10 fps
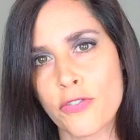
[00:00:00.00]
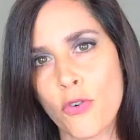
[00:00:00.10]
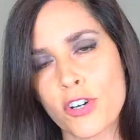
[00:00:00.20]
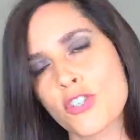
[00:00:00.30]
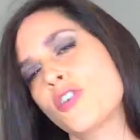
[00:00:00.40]
of
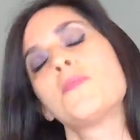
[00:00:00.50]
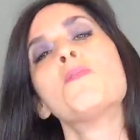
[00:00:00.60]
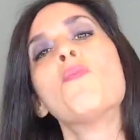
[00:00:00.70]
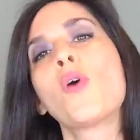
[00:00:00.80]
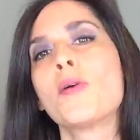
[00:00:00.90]
forestry, but
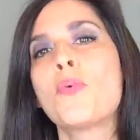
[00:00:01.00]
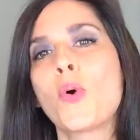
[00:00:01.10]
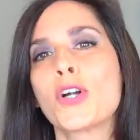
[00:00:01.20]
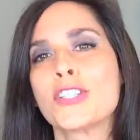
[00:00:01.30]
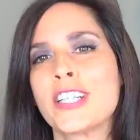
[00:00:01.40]
more
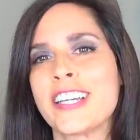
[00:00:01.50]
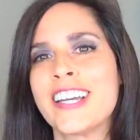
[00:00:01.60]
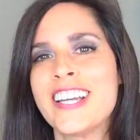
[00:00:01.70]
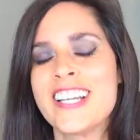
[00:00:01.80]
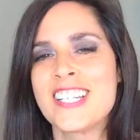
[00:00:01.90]

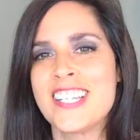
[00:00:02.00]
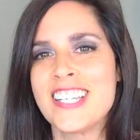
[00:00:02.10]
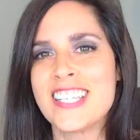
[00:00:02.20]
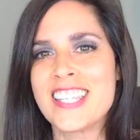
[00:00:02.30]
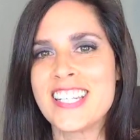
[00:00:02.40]
importantly,
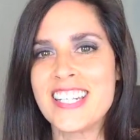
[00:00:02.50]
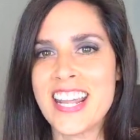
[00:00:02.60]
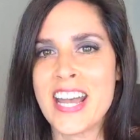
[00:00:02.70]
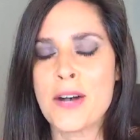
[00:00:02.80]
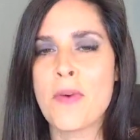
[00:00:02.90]
she is the
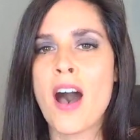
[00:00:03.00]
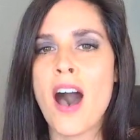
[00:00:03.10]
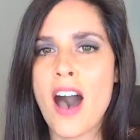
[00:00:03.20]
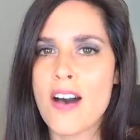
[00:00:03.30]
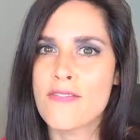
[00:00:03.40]
dam
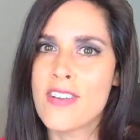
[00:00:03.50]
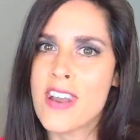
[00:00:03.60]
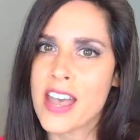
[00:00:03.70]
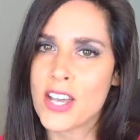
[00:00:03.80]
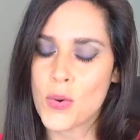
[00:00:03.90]
of
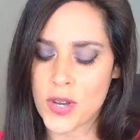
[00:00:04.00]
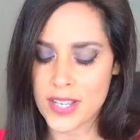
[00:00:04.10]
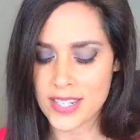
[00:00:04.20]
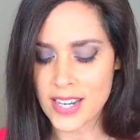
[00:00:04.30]
Nyquist.